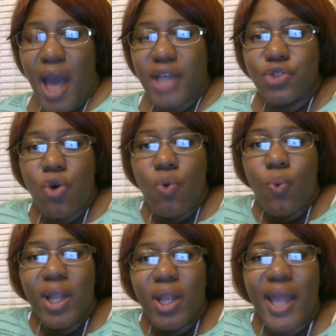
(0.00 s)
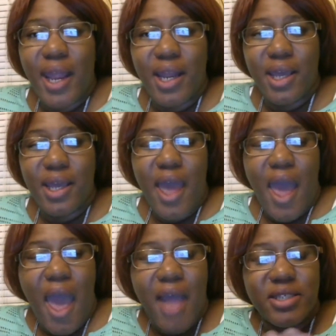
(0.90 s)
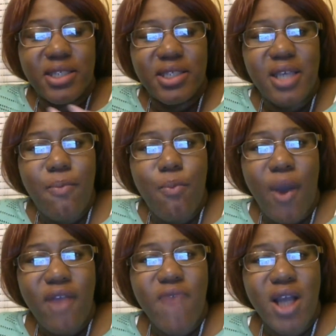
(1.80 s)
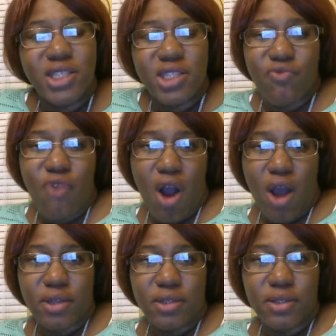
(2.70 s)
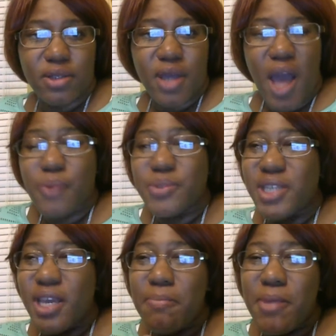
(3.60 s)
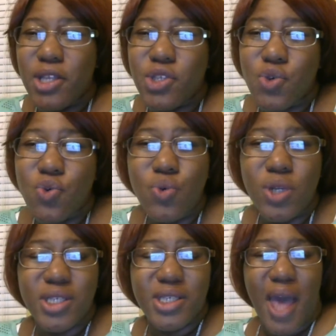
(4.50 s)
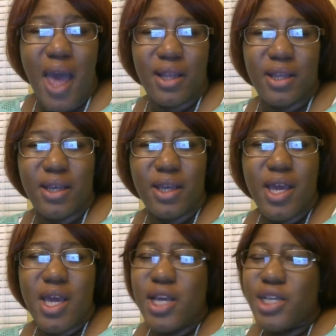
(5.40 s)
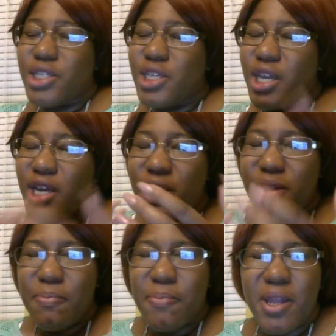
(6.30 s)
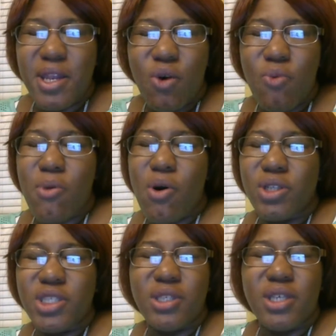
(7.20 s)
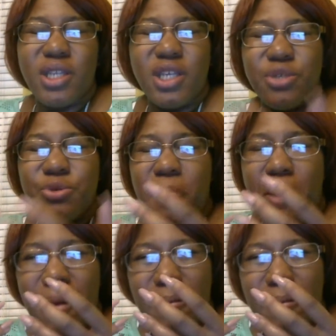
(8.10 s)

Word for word: I saw one lady at Subway restaurant. I was getting me a tuna salad. She couldn't have been no more. She, I think she was about